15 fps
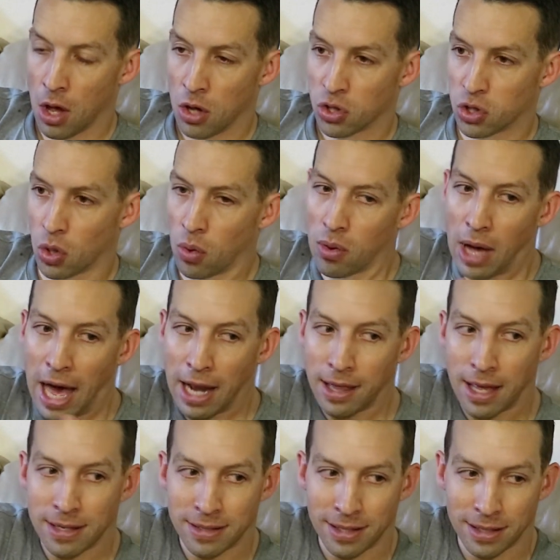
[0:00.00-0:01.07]
So out of
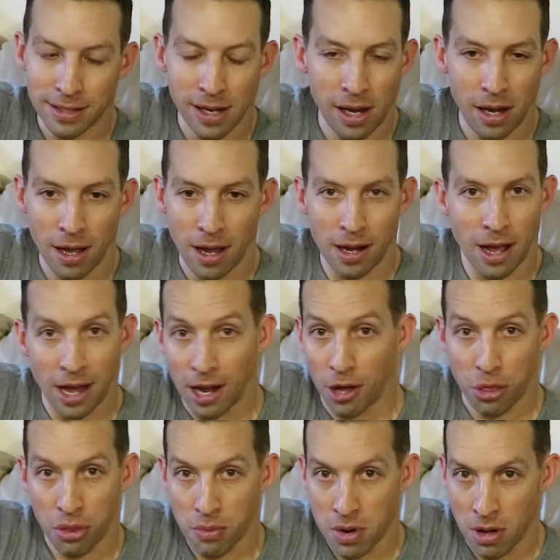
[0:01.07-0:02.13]
that $699, I
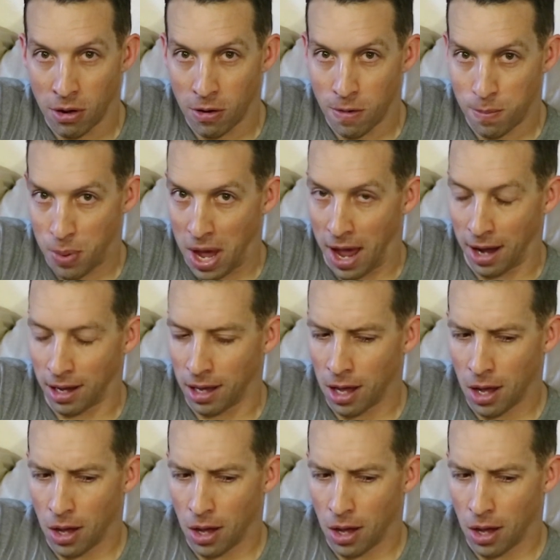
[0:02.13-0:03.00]
got $300 back.